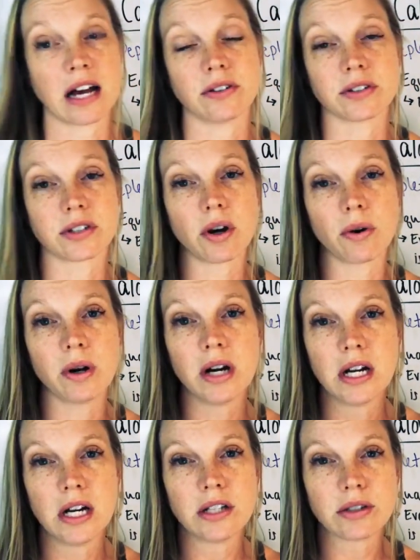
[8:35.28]
else so
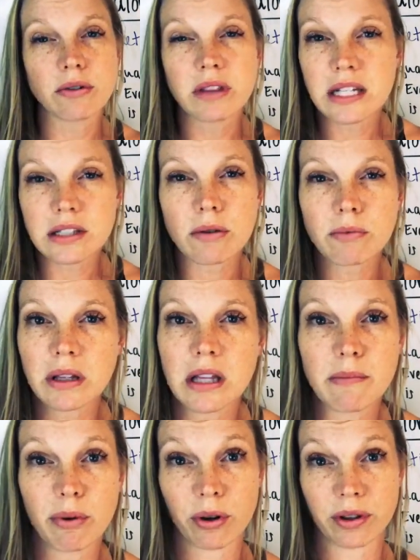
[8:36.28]
so these are really
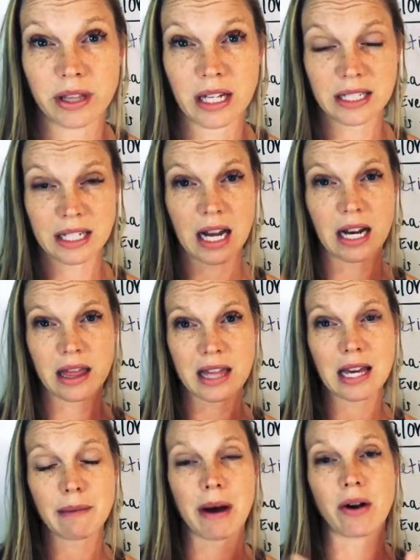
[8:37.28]
important things to kind of
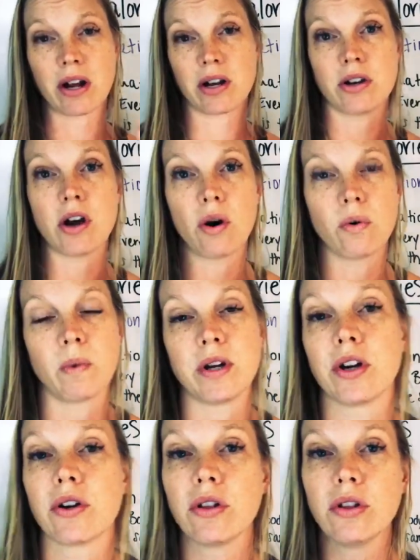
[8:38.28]
think about and note when
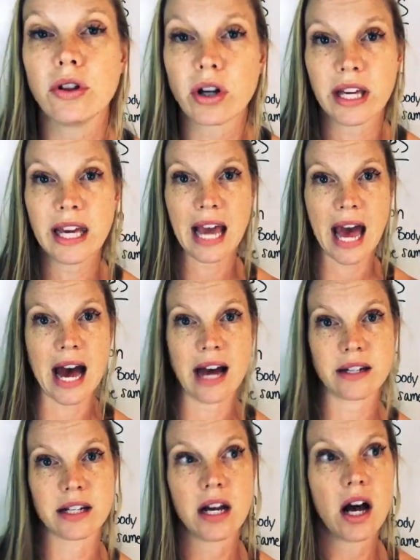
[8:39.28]
you're looking
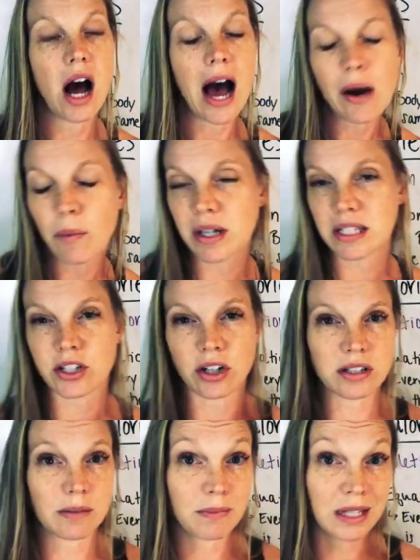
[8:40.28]
at i want to
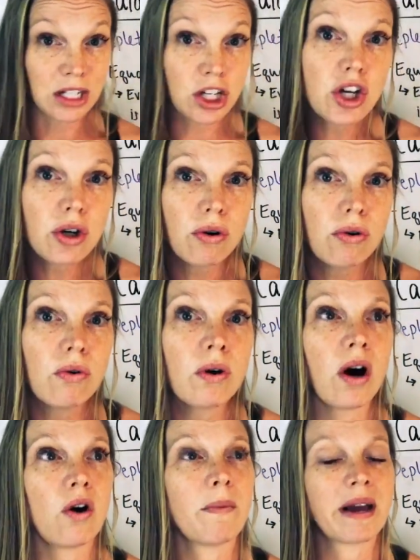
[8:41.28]
start something new
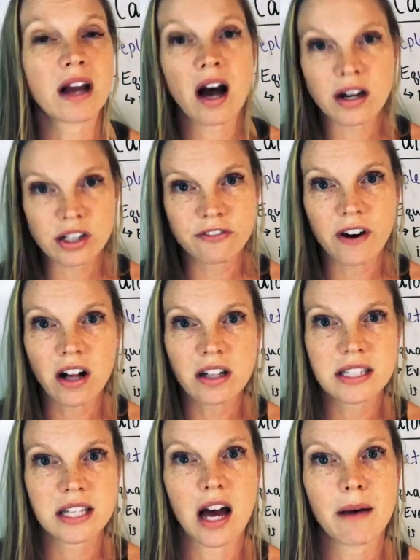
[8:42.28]
oh my gosh fall
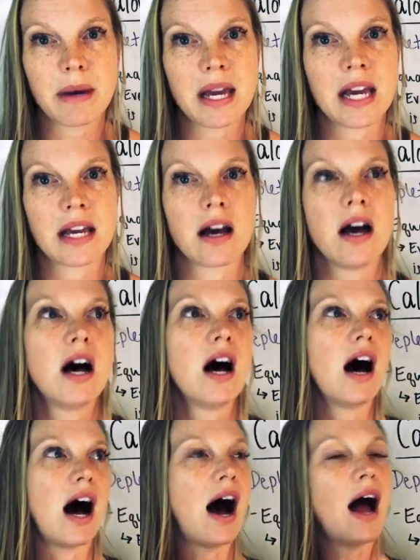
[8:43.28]
is coming
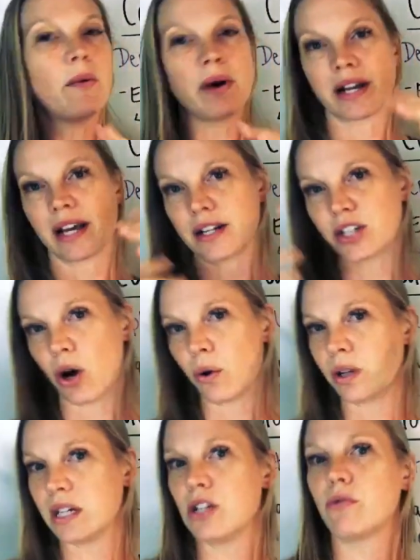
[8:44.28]
i want to get a
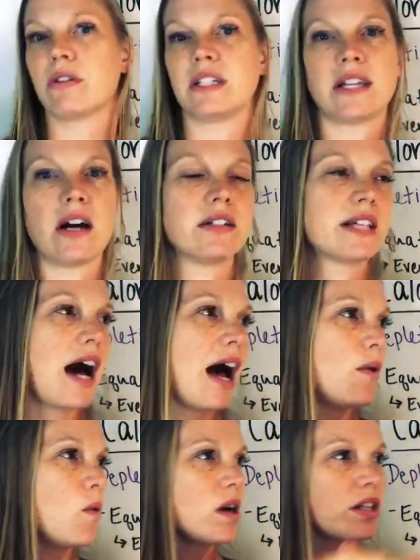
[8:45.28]
totally new result
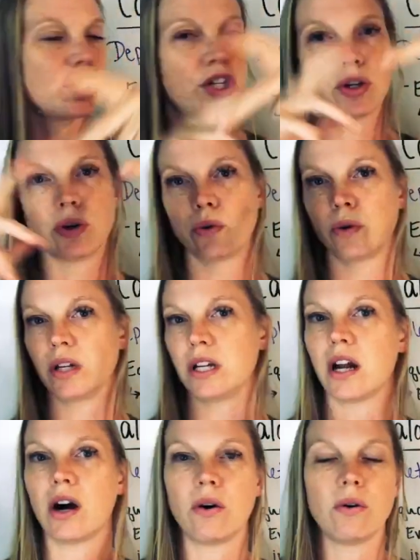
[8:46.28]
i want to
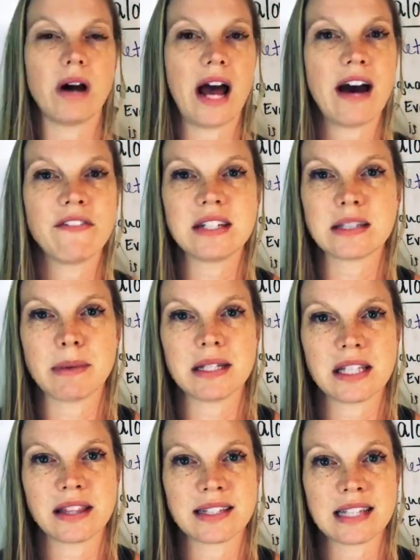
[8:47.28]
you know have these
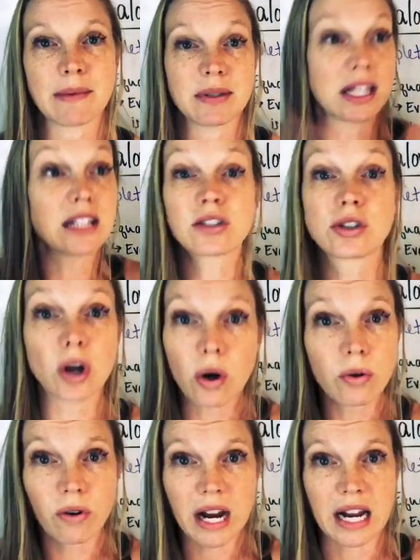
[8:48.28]
amazing things happen that's
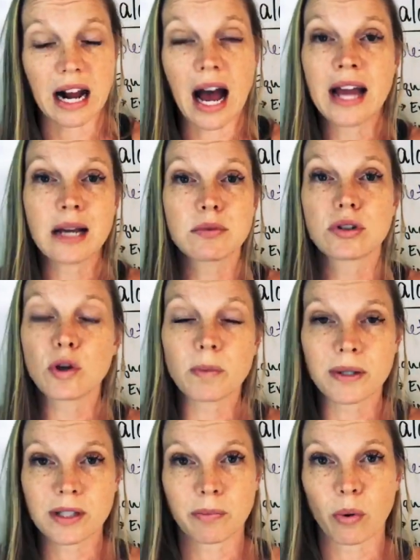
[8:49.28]
so great i am
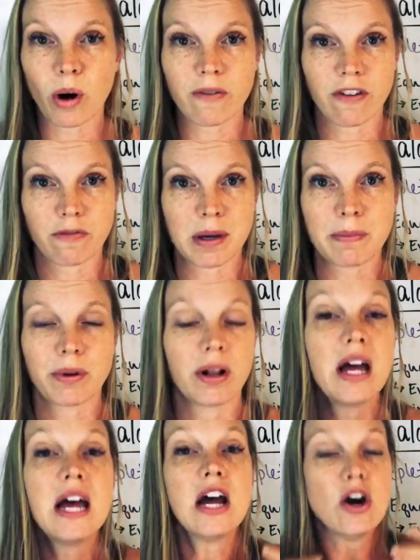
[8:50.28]
super supportive of
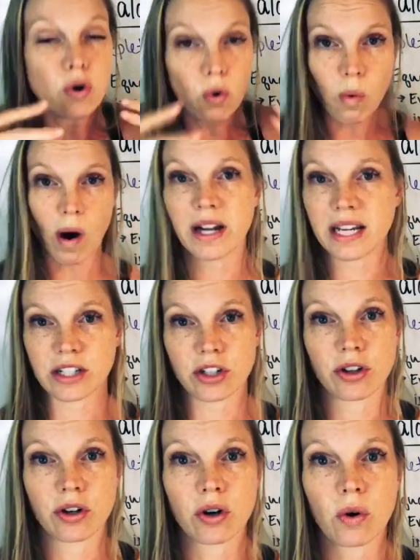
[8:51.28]
people who want to get
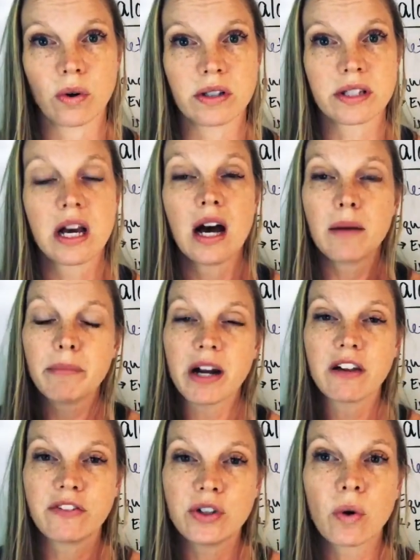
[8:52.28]
to their goals
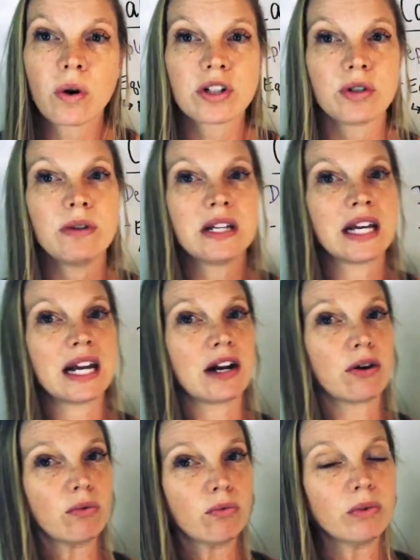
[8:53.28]
but if you're doing it in
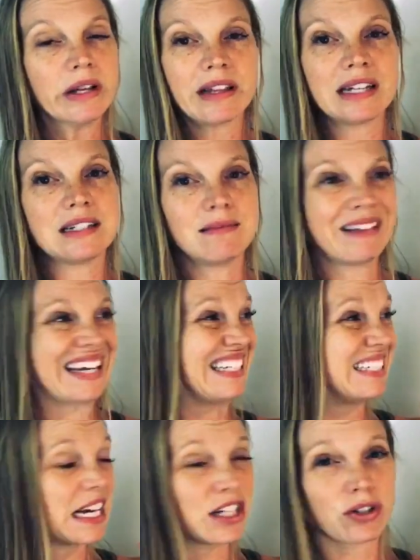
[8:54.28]
a really
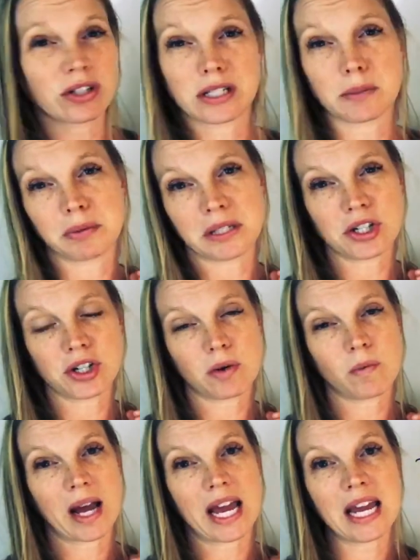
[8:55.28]
like dangerous
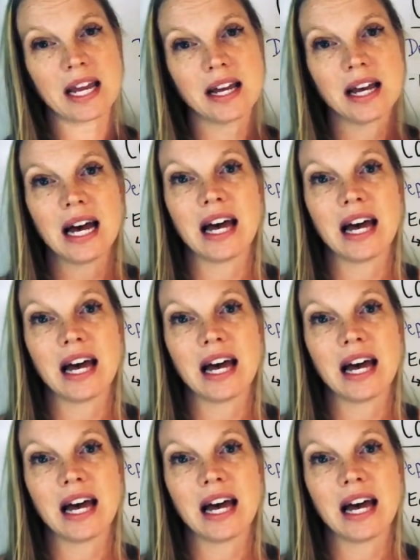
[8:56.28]
depletion way